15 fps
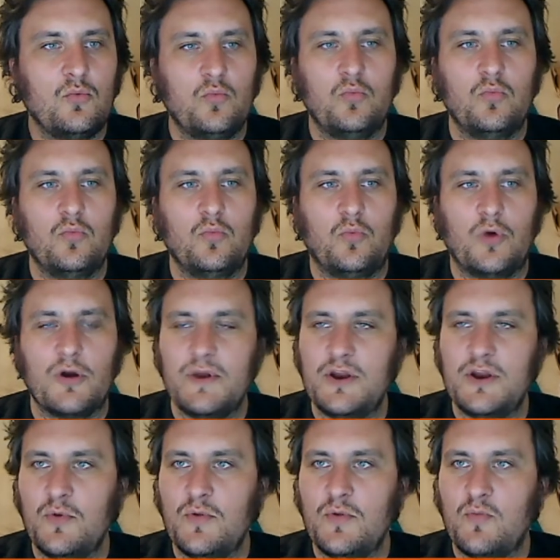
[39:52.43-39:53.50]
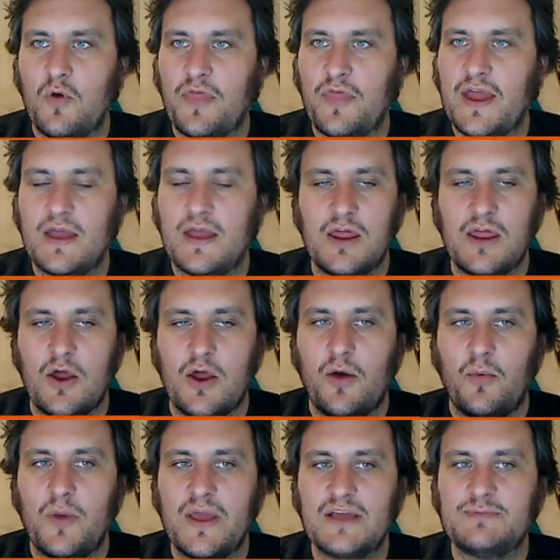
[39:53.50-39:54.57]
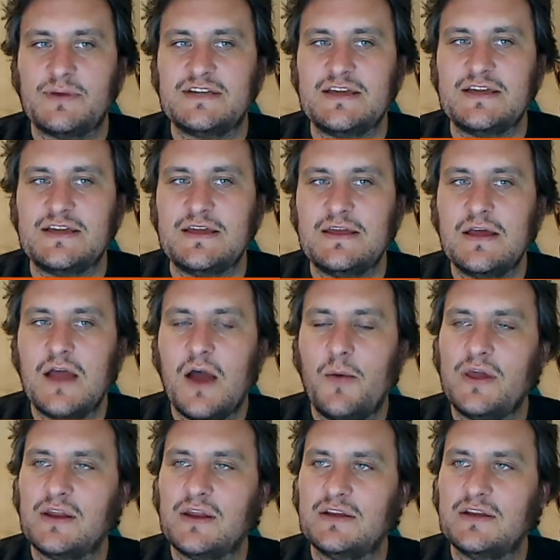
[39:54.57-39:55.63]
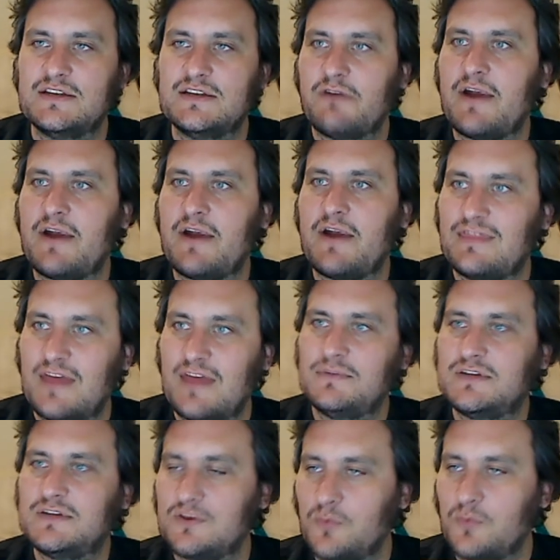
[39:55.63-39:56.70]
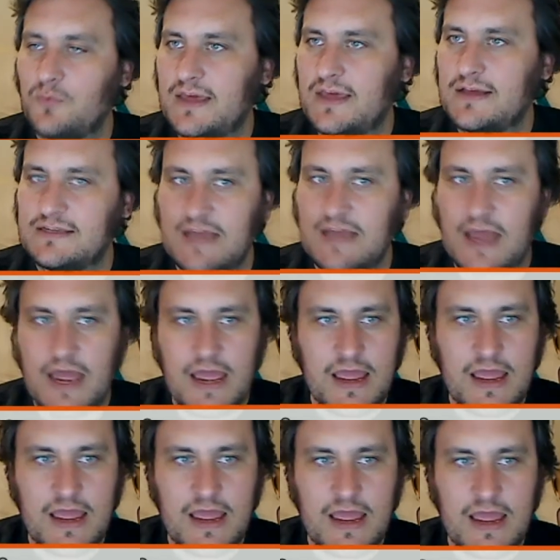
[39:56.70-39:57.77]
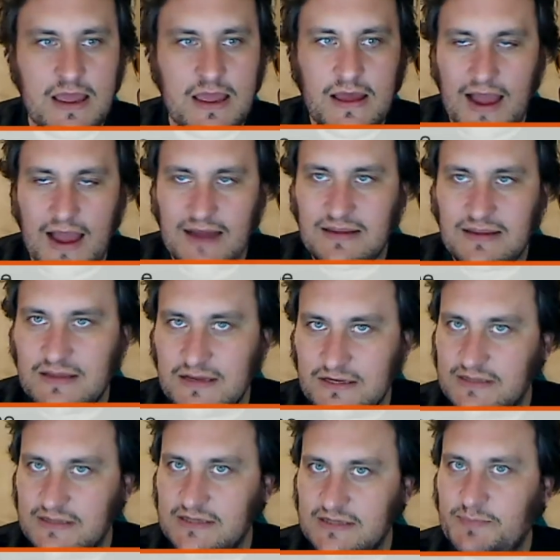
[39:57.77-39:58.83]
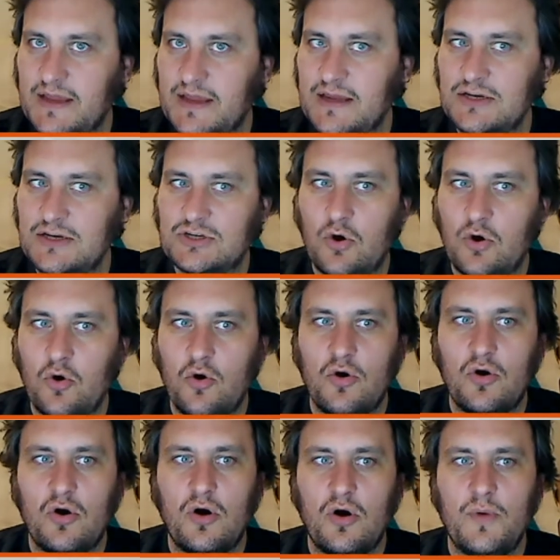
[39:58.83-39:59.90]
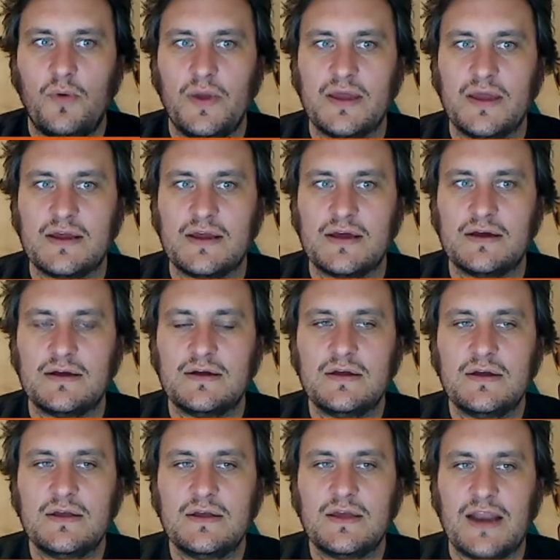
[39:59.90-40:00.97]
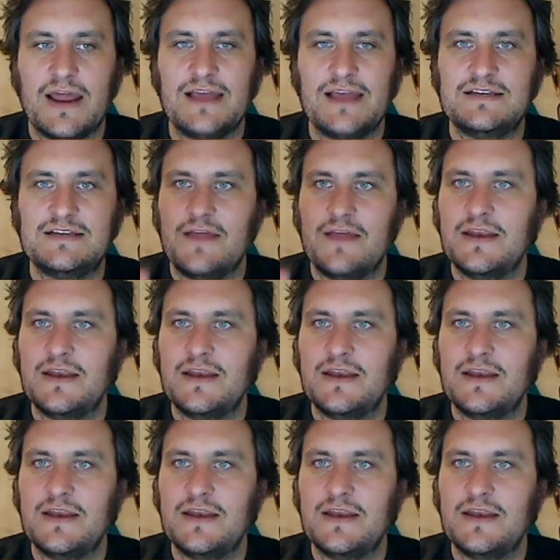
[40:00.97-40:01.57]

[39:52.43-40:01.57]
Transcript: What do we do with what they? Are we going to direct them to the wiki and say, add things to this page, or are we going to collate it and then